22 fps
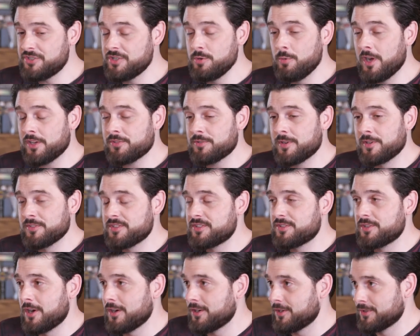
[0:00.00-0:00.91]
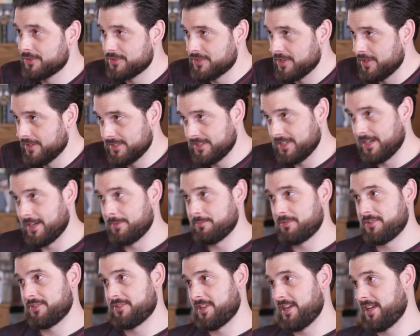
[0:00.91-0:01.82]
She walks around starkers all the
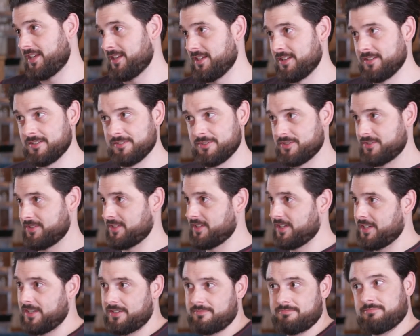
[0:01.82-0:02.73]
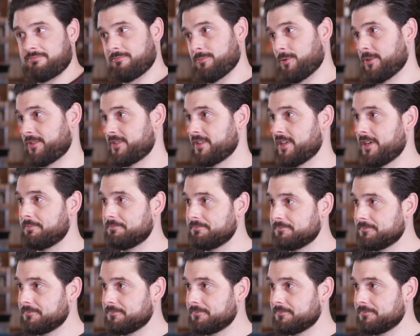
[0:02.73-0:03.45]
time. She's naked and just like, what's up?